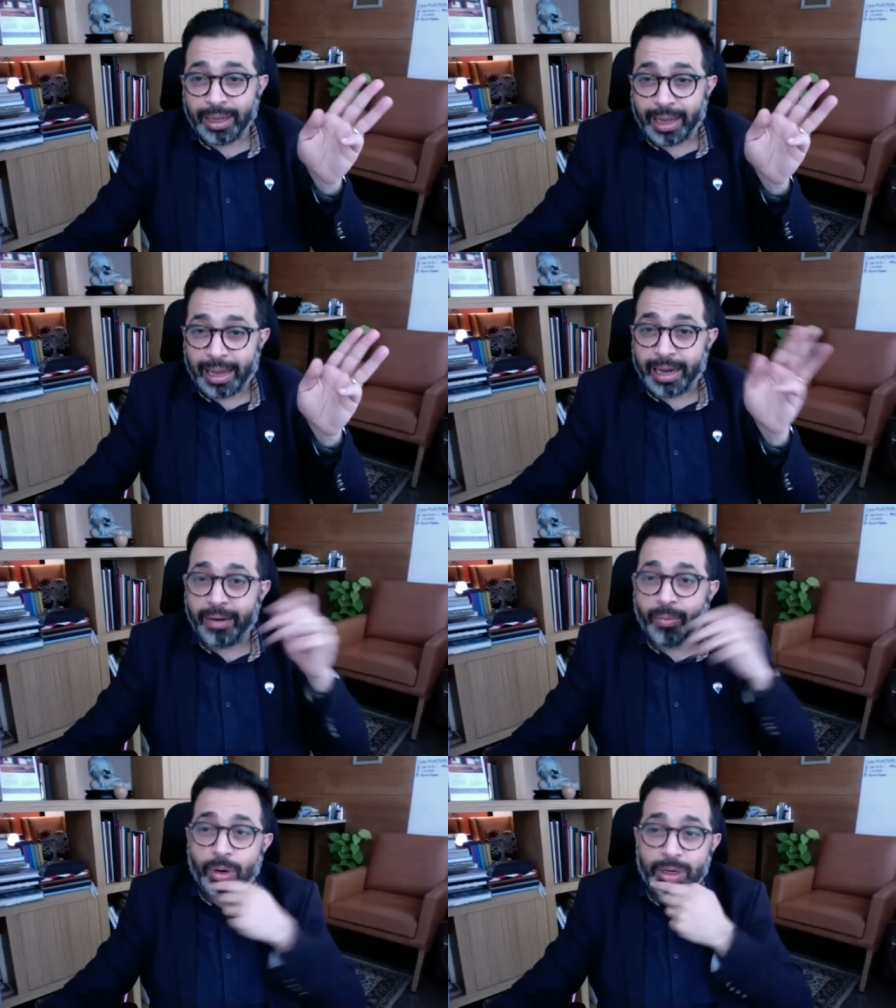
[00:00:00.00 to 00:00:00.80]
And
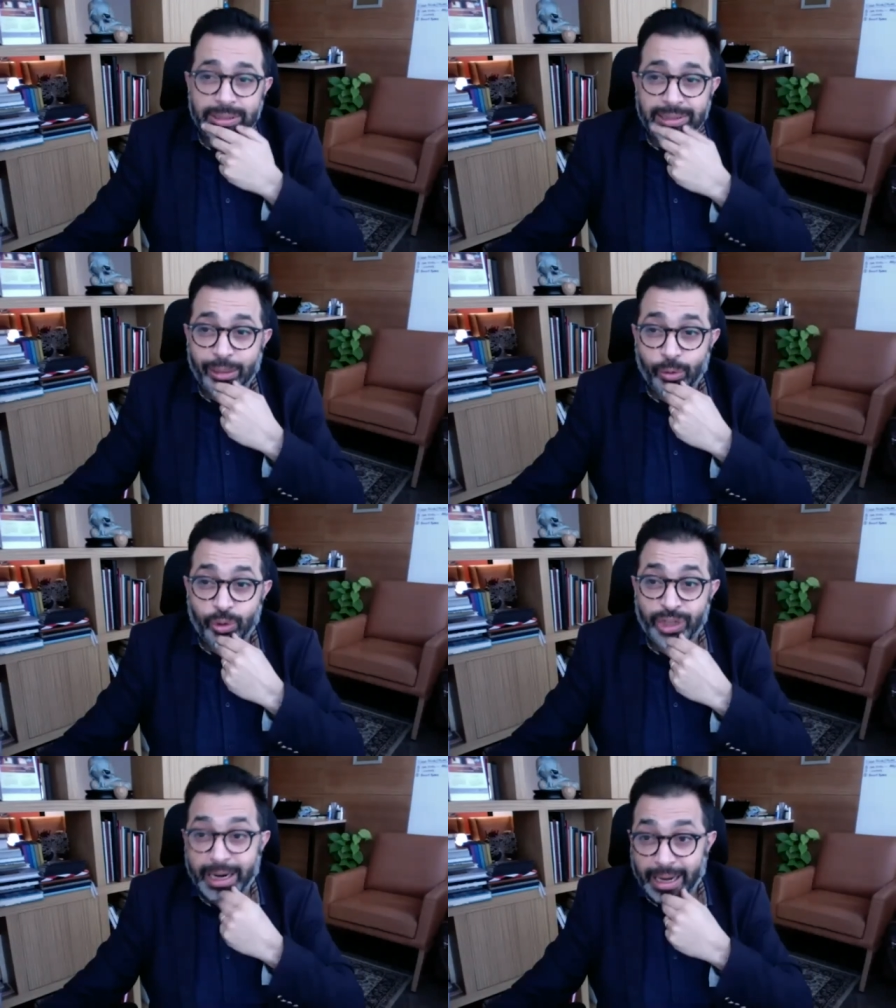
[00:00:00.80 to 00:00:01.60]
what is the new
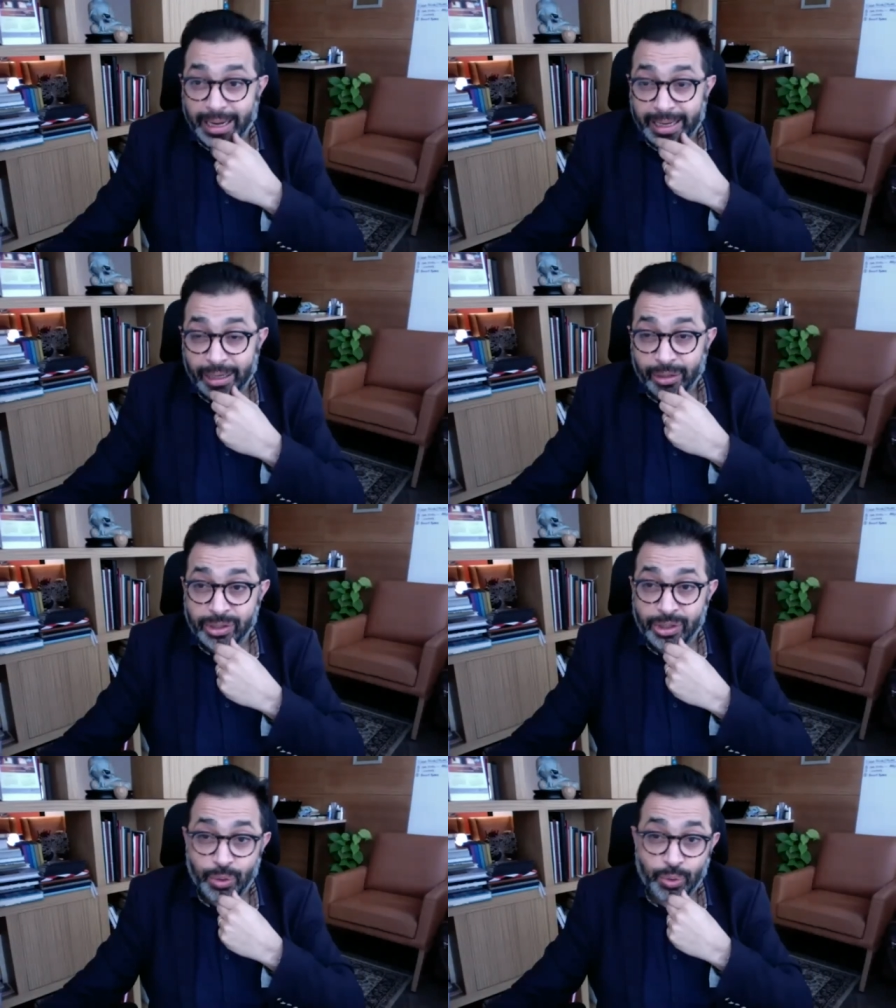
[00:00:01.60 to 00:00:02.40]
channel I can
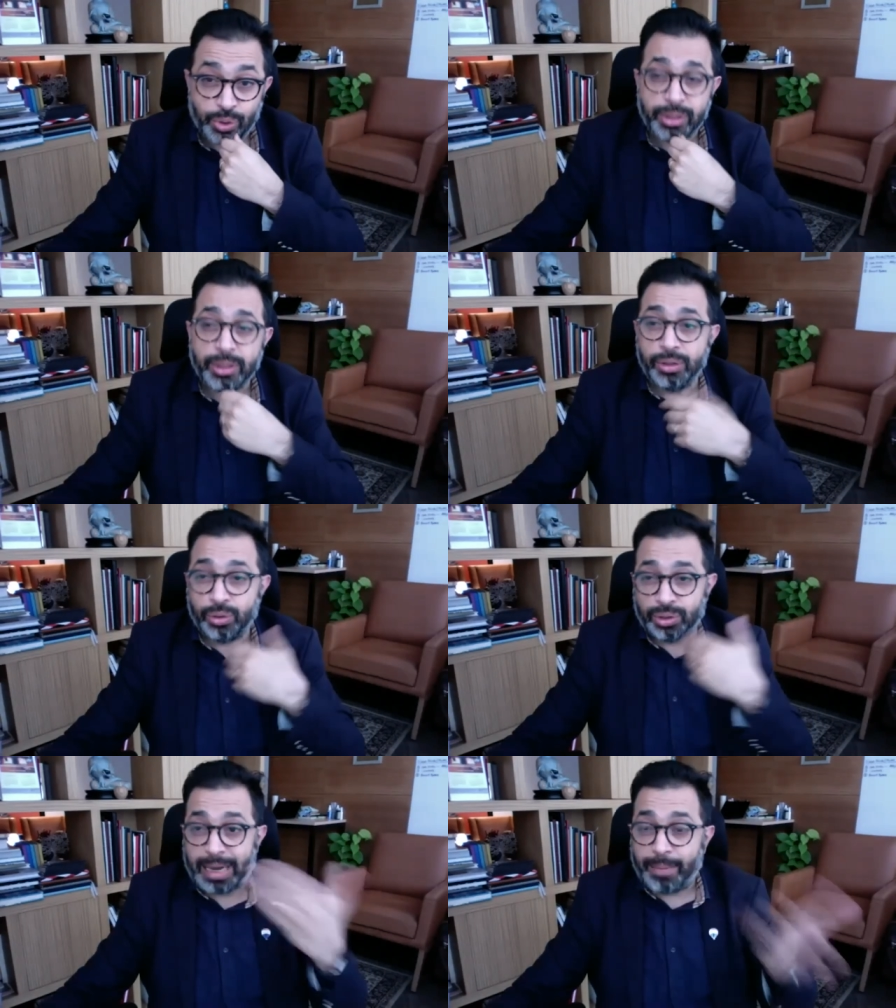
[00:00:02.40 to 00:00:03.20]
use
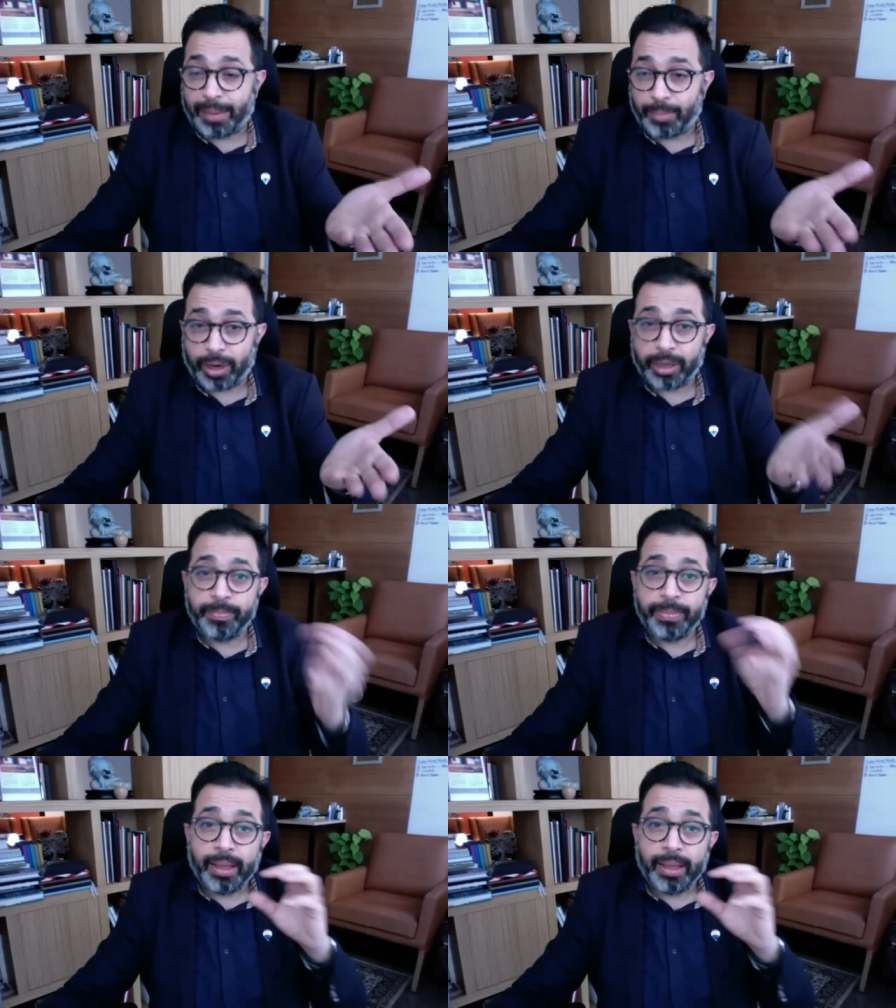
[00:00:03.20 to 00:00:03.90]
to sell my product?